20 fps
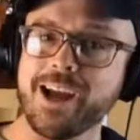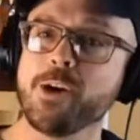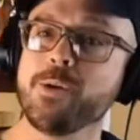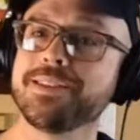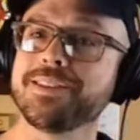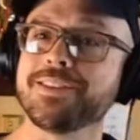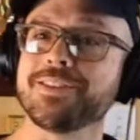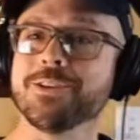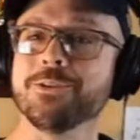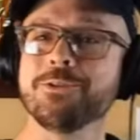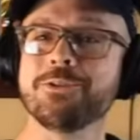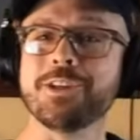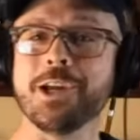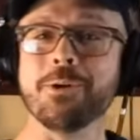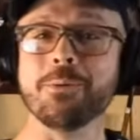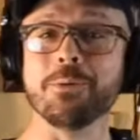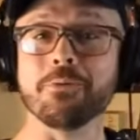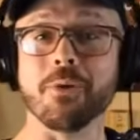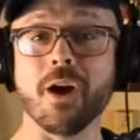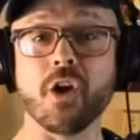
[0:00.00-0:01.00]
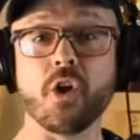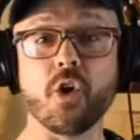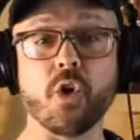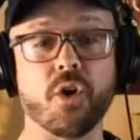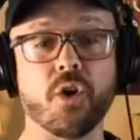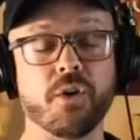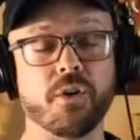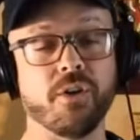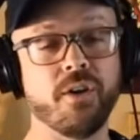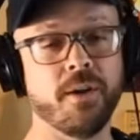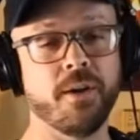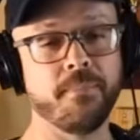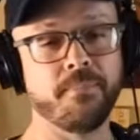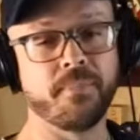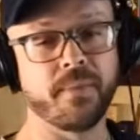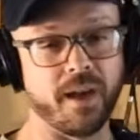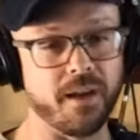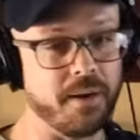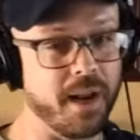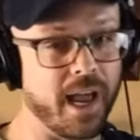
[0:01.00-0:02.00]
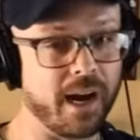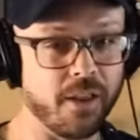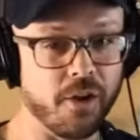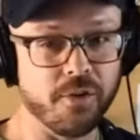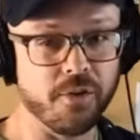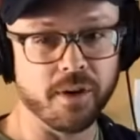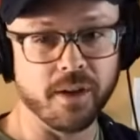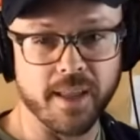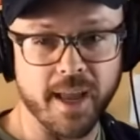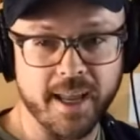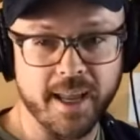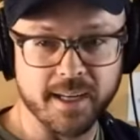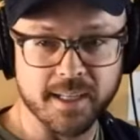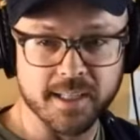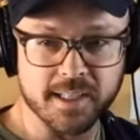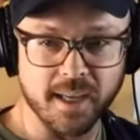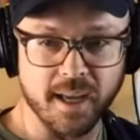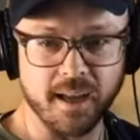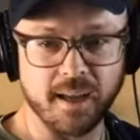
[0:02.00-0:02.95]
always associate with Ron Carter, I'm not alone on that, is